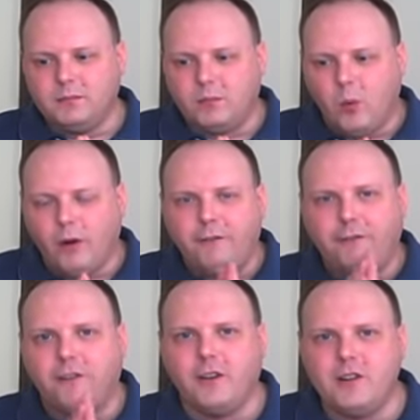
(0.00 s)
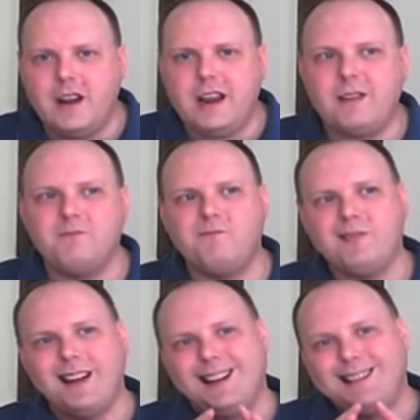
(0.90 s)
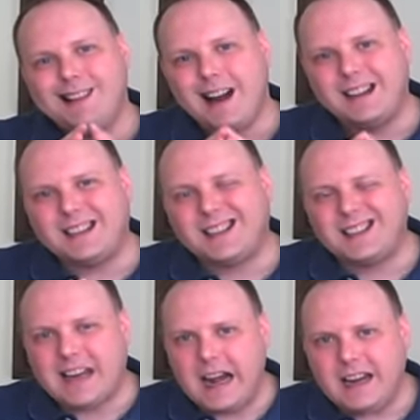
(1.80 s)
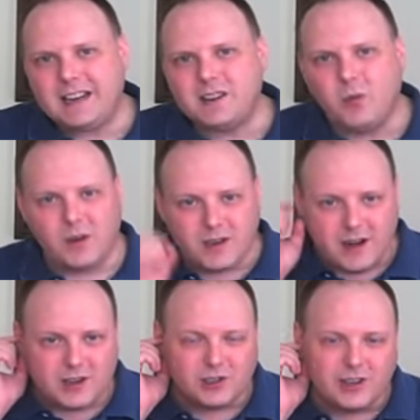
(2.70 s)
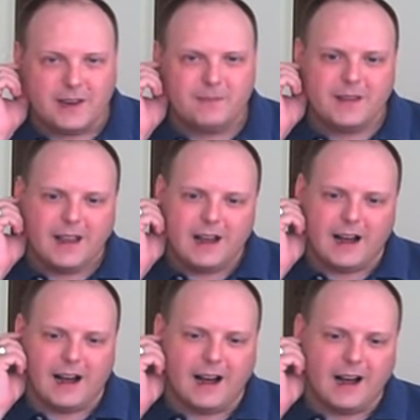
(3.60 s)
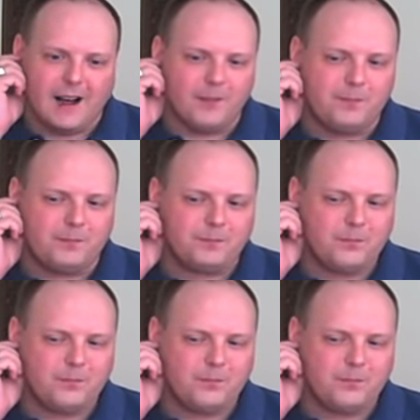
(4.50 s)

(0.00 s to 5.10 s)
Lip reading: more fruity, not as exciting as it was initially. I'm